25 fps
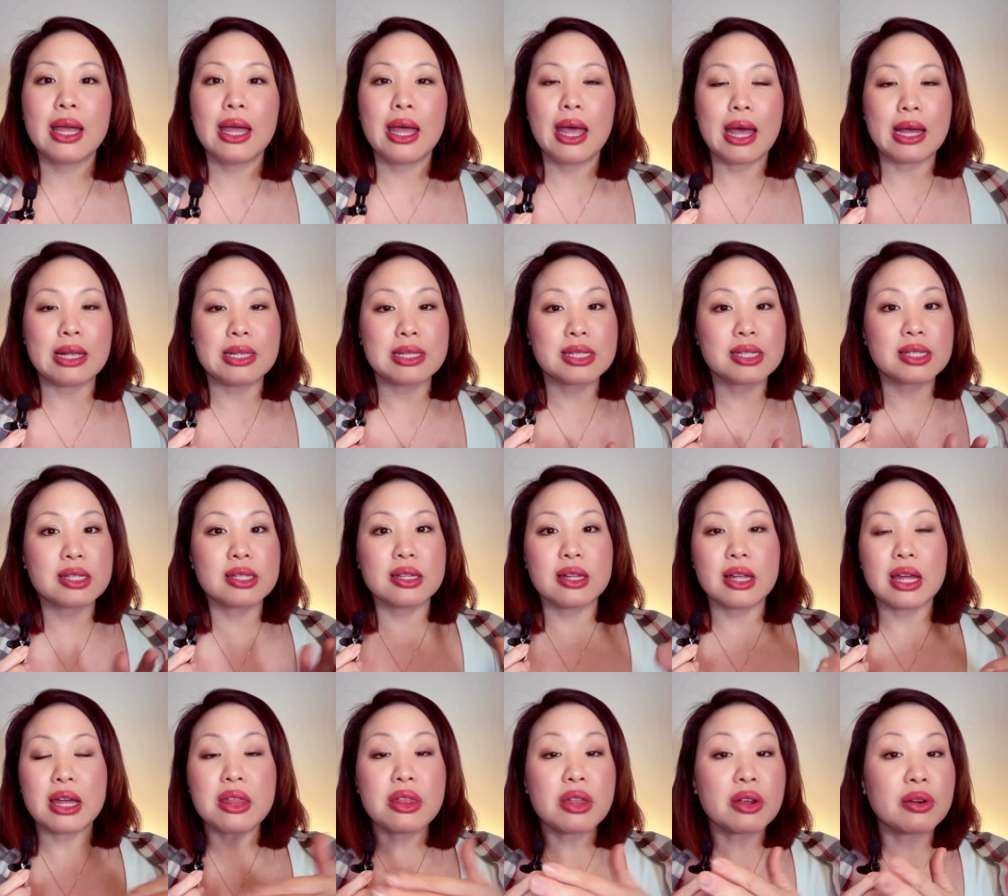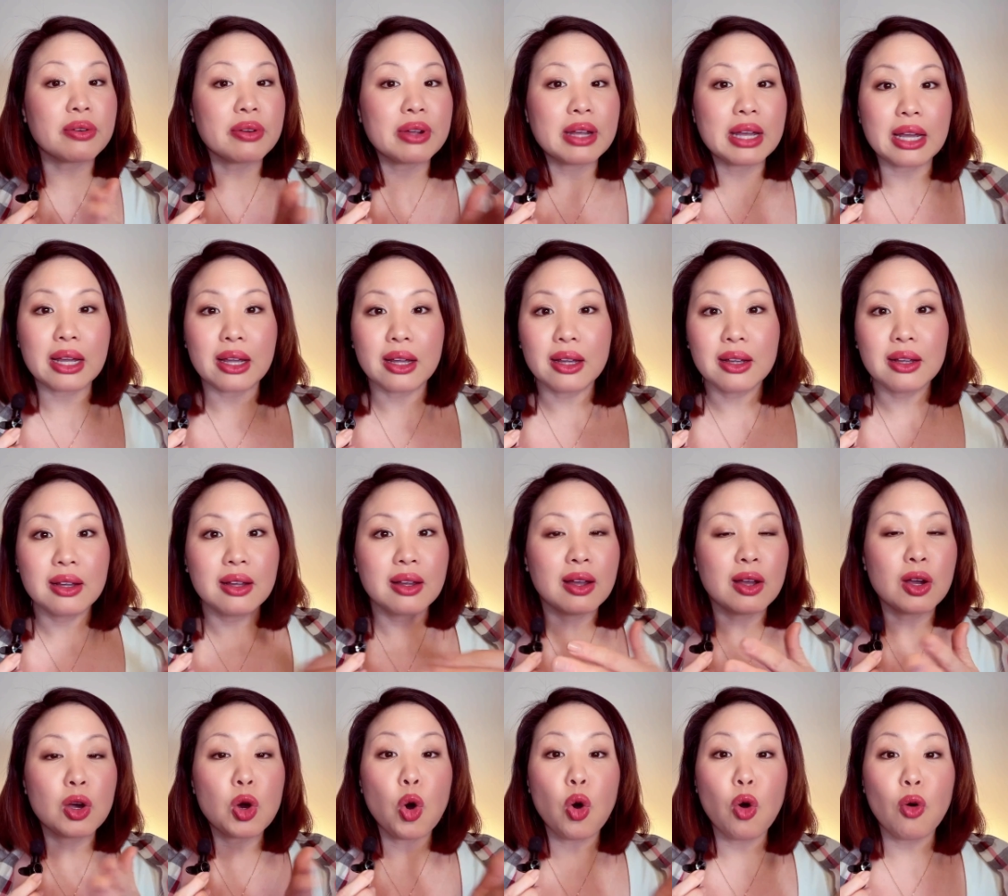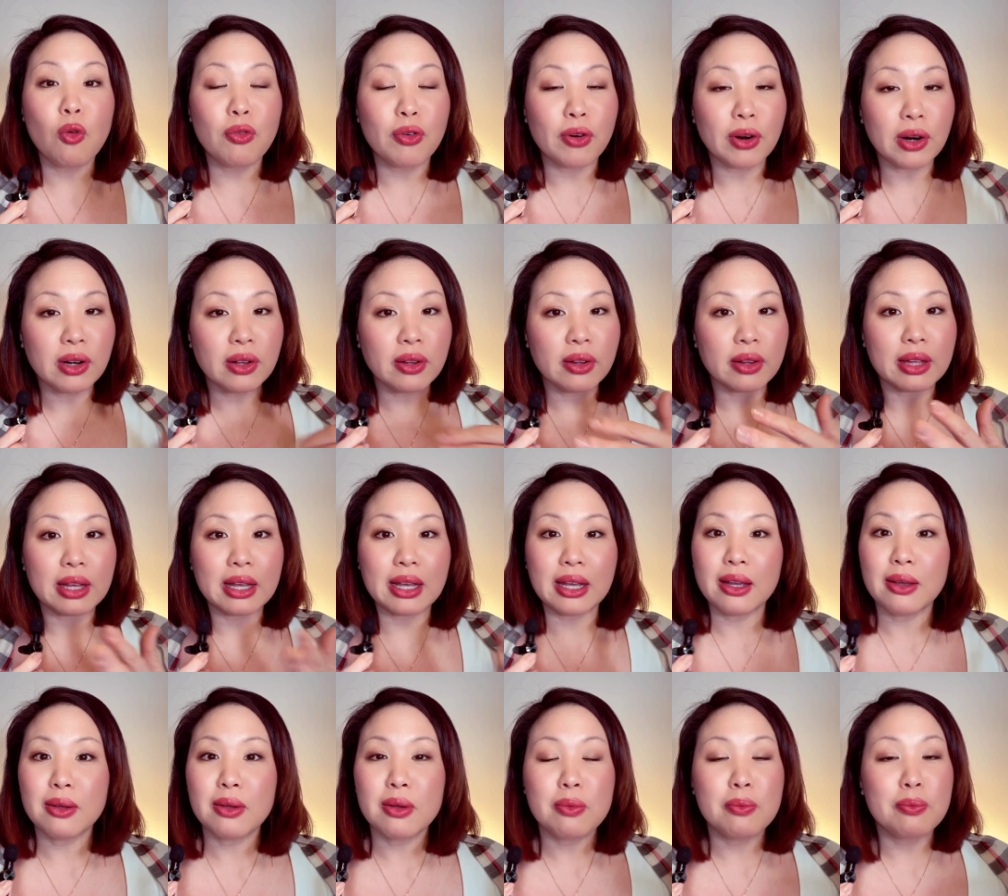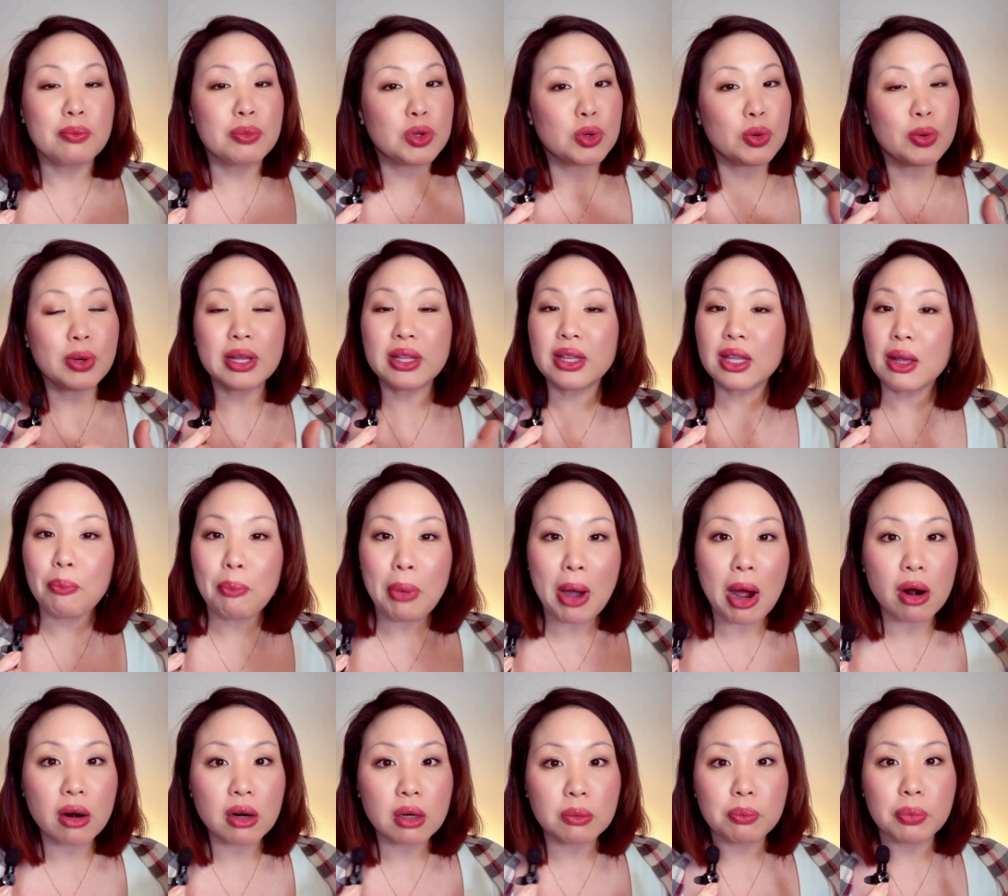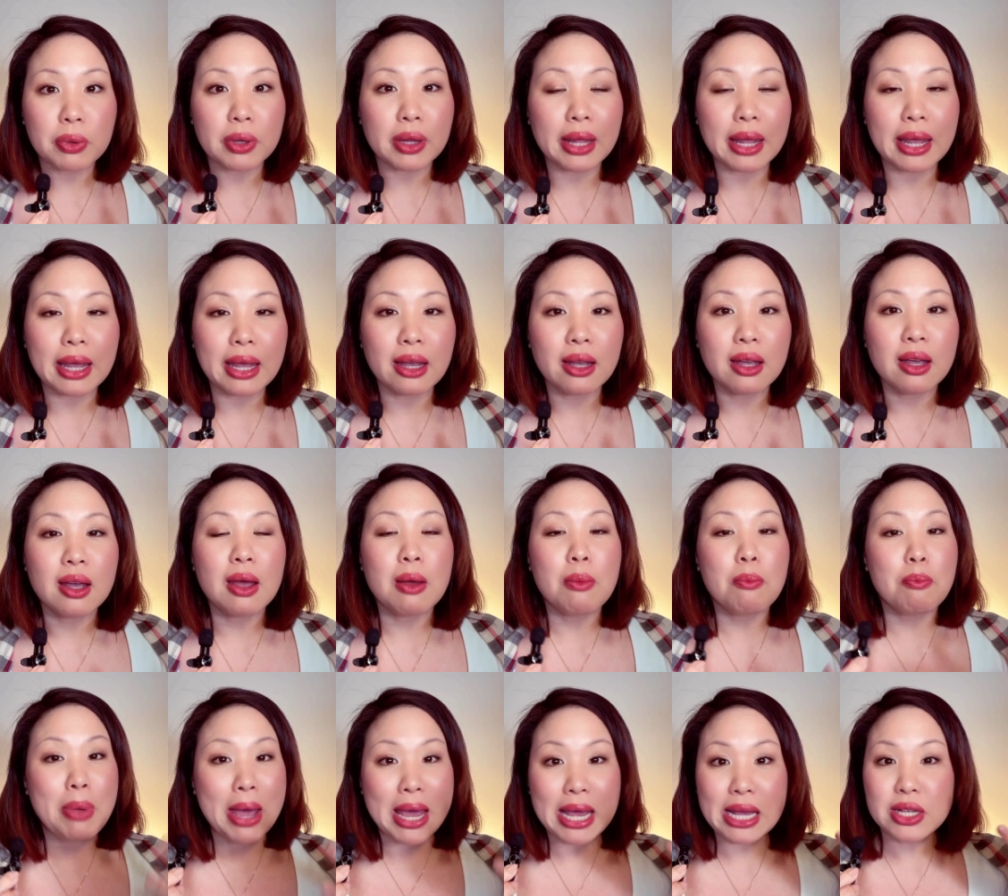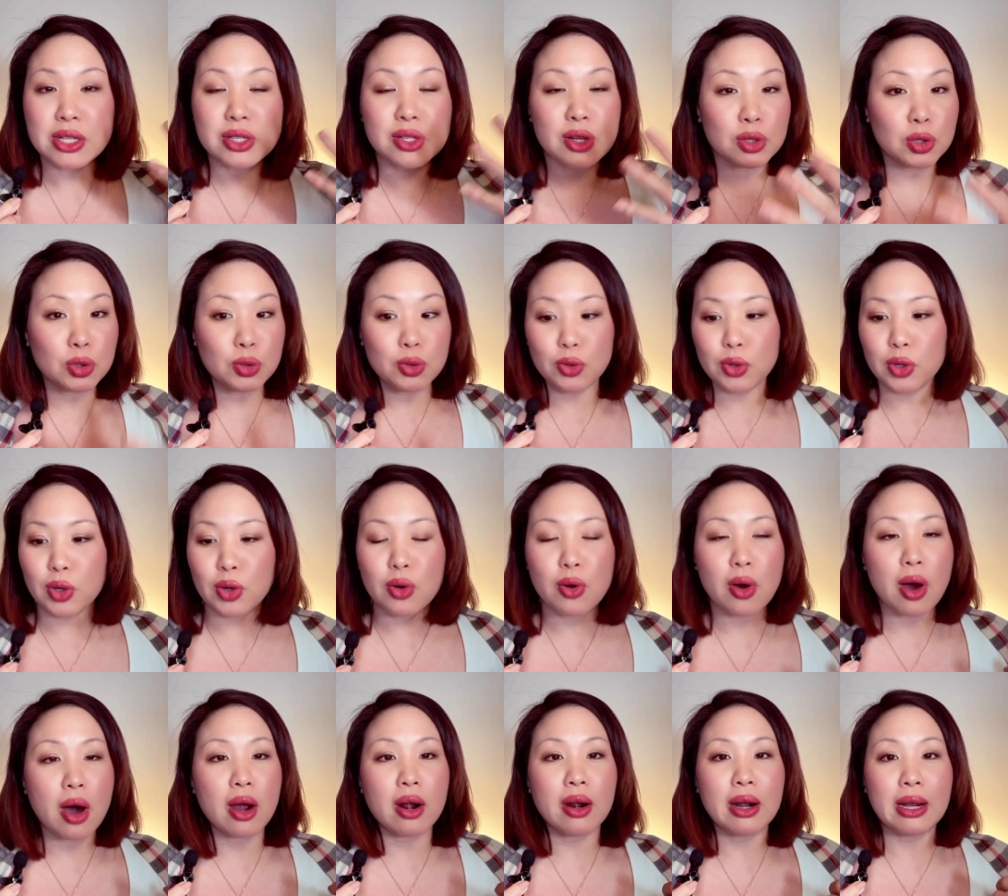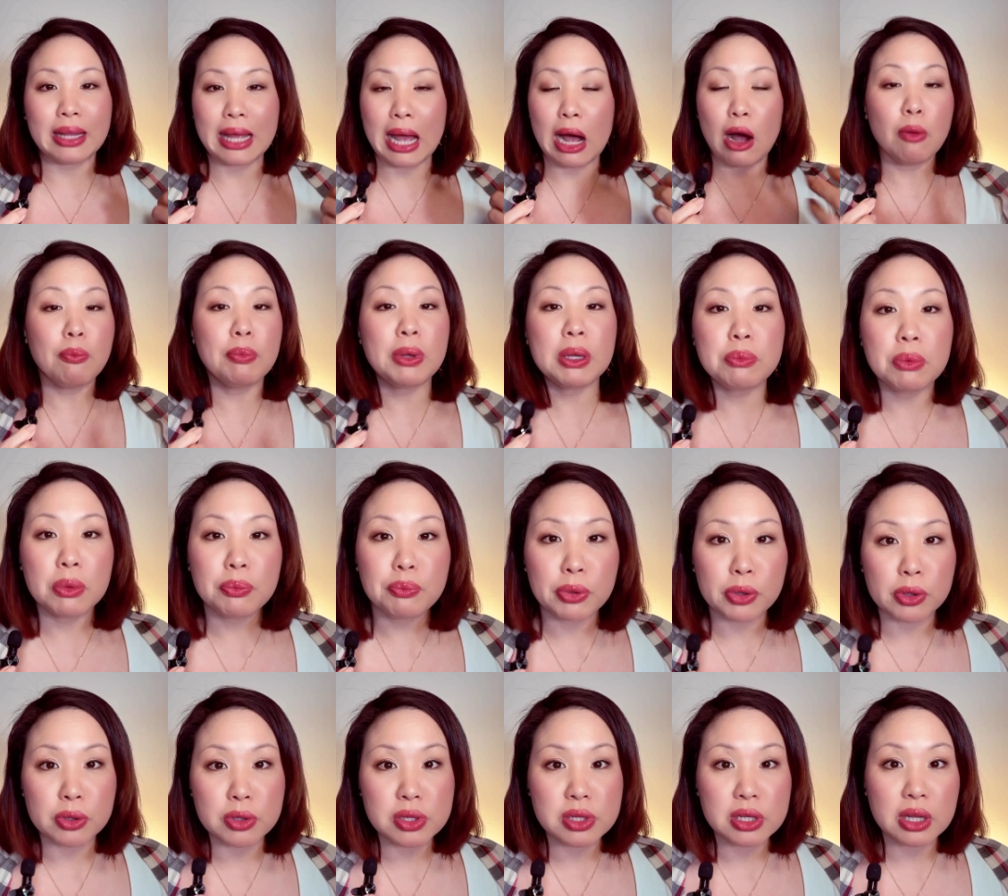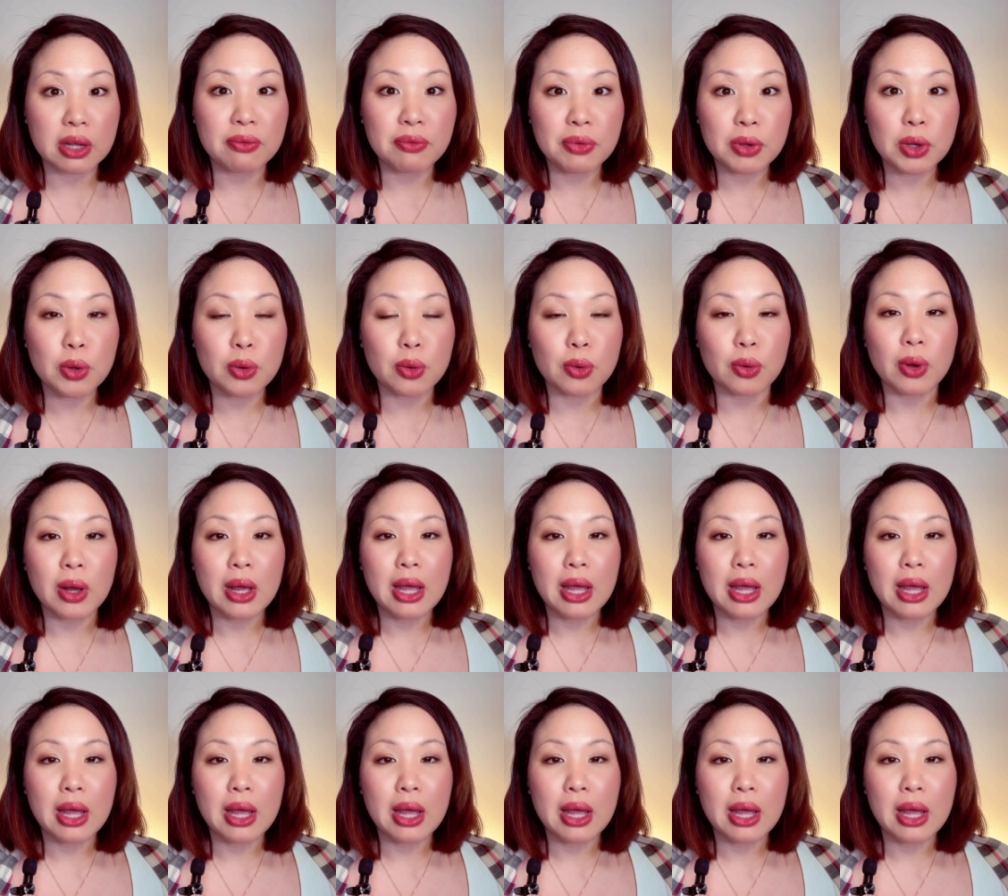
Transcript: and slithering covertly, doing the power play based on who you are and how people perceive you